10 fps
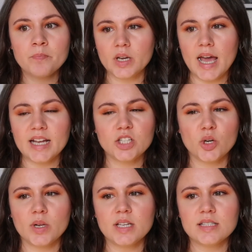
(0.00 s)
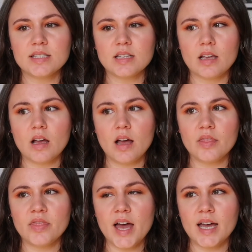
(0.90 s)
But I noticed
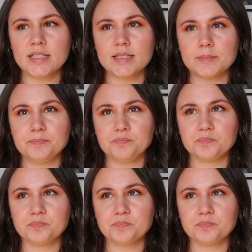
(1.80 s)
that